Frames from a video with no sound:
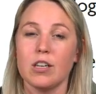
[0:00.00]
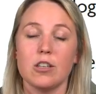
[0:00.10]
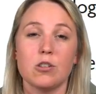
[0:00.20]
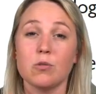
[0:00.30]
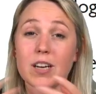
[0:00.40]

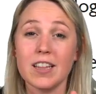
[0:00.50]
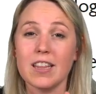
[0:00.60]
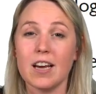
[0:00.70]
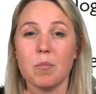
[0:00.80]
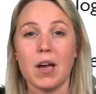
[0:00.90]
read
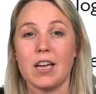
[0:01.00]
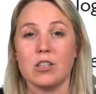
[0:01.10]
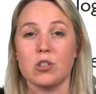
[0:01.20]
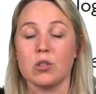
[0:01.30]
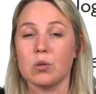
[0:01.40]
them
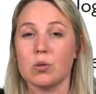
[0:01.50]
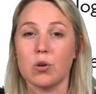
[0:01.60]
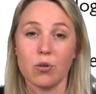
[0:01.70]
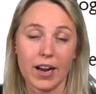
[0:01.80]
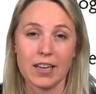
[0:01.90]
and to
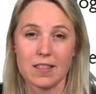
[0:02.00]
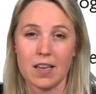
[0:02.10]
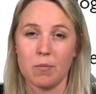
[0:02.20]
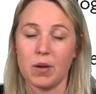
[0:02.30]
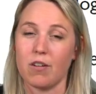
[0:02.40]
correct
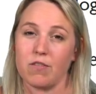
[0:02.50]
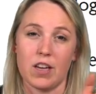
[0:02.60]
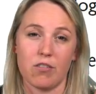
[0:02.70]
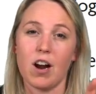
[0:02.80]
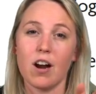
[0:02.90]
them if
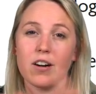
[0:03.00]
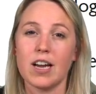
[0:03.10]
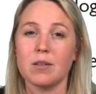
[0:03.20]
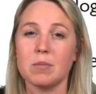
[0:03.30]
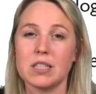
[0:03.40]
there are
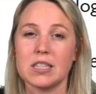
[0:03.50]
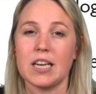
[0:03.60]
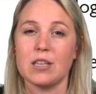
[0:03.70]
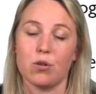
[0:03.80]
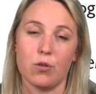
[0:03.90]
any
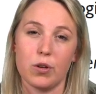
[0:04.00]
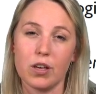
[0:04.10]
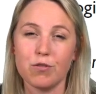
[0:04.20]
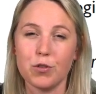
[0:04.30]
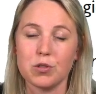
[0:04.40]
mistakes, or to
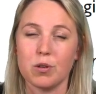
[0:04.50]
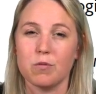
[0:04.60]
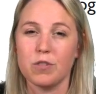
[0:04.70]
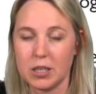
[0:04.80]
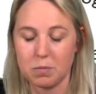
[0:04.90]
give you some
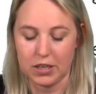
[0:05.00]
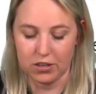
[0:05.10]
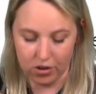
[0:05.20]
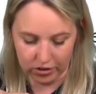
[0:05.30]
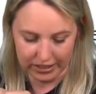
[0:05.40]
feedback
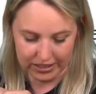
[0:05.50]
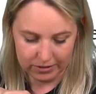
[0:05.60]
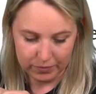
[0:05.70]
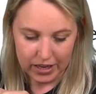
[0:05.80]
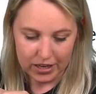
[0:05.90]
on it.
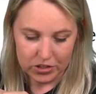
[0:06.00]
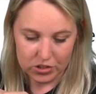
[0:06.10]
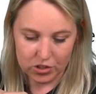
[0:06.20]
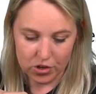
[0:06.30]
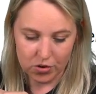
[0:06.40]

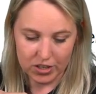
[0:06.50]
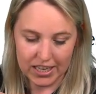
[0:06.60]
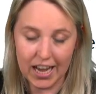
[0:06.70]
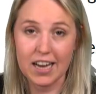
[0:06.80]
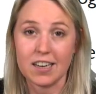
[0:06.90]
So
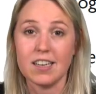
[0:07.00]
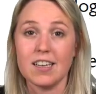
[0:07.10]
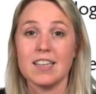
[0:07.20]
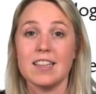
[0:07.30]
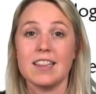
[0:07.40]
yeah,
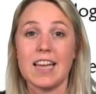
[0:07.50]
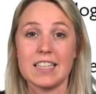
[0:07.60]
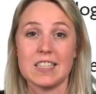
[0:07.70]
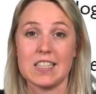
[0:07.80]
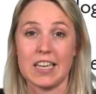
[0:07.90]

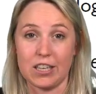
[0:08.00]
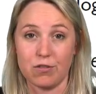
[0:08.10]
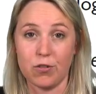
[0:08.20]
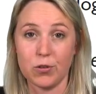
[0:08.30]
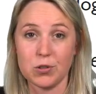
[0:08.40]
that's it
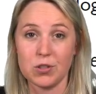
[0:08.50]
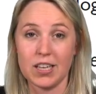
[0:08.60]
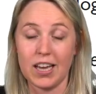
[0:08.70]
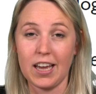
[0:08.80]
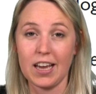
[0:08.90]
for
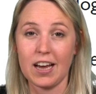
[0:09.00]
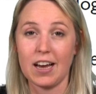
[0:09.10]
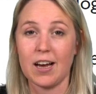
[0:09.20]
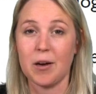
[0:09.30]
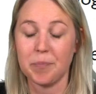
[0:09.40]
today.
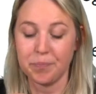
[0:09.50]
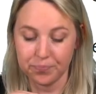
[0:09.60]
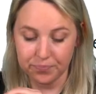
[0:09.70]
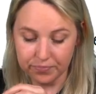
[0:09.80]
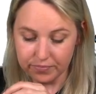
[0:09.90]

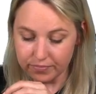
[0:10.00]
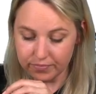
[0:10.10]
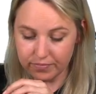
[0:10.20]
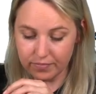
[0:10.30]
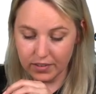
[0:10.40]

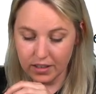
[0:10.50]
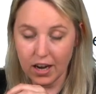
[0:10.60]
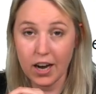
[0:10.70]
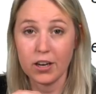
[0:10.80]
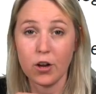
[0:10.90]

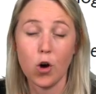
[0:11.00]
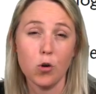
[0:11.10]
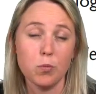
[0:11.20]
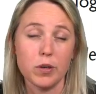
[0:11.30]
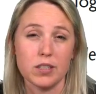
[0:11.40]
I
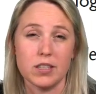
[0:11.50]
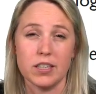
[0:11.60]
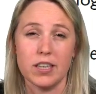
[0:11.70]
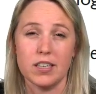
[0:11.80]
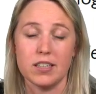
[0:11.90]
hope we
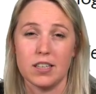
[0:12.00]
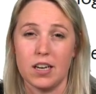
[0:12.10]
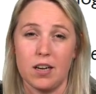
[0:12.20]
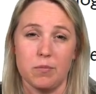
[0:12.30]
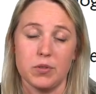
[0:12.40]
see
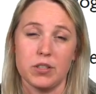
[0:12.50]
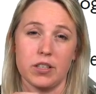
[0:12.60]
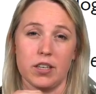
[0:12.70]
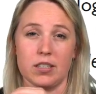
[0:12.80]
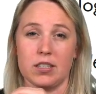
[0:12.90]

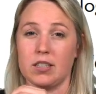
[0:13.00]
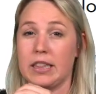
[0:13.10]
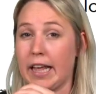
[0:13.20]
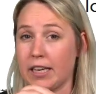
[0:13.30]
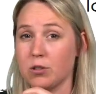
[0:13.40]
us
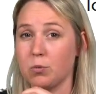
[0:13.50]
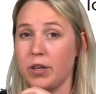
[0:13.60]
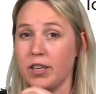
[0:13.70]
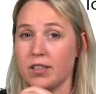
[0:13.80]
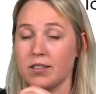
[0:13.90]
next
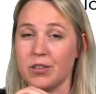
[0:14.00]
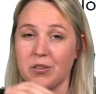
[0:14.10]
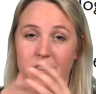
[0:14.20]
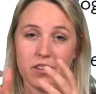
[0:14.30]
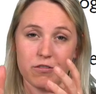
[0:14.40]
week, so
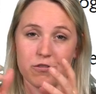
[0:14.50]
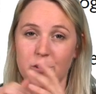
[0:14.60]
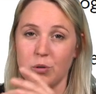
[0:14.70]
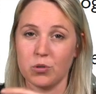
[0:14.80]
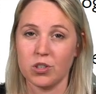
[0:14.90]
in the
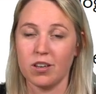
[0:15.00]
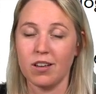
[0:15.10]
future.